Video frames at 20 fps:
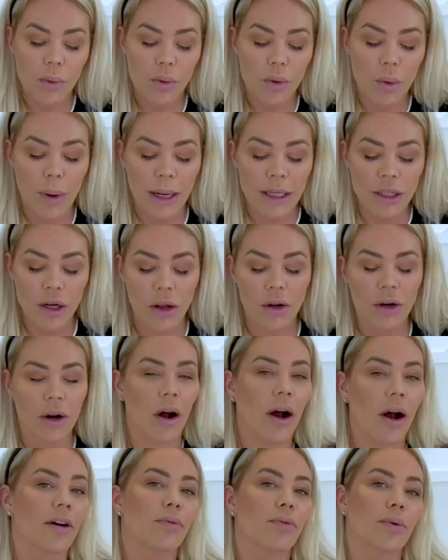the $1
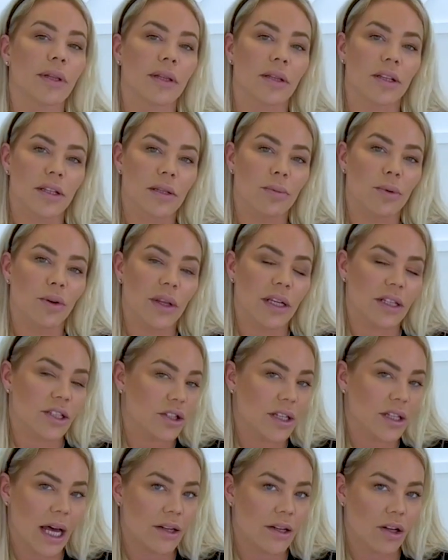off when the smoothies are
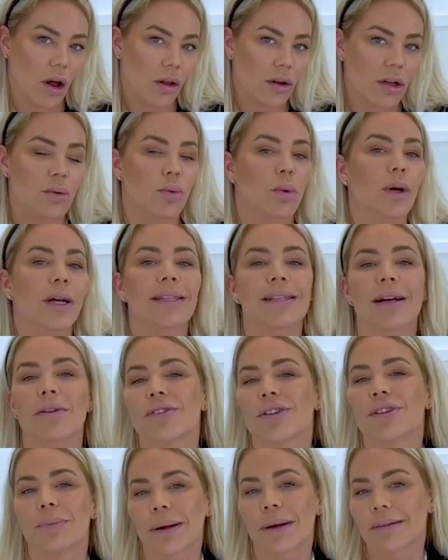$10 works out
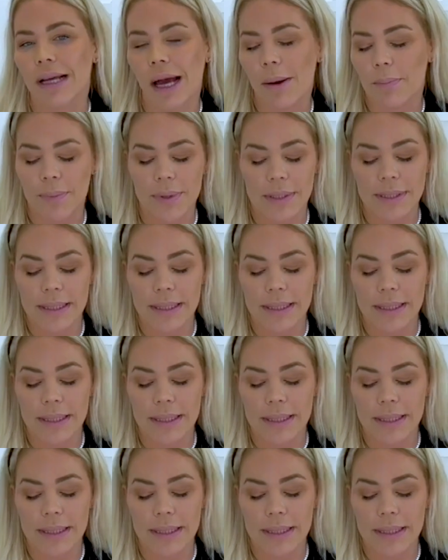to about 10%.